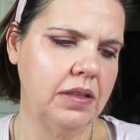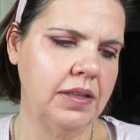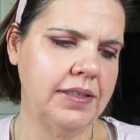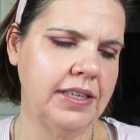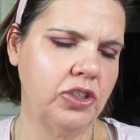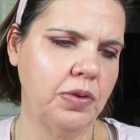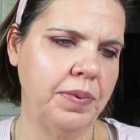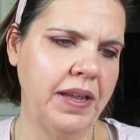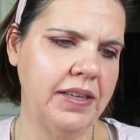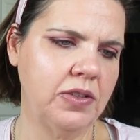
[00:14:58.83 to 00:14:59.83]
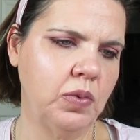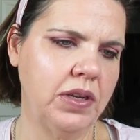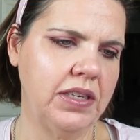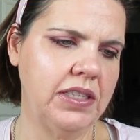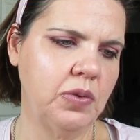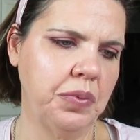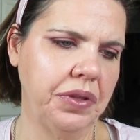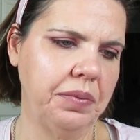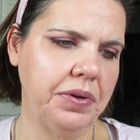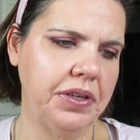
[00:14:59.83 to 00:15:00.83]
the Saint Tropez one is
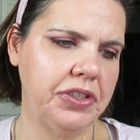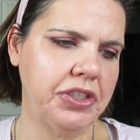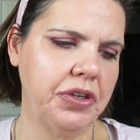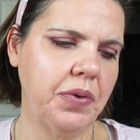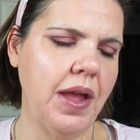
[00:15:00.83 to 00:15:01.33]
really pretty too.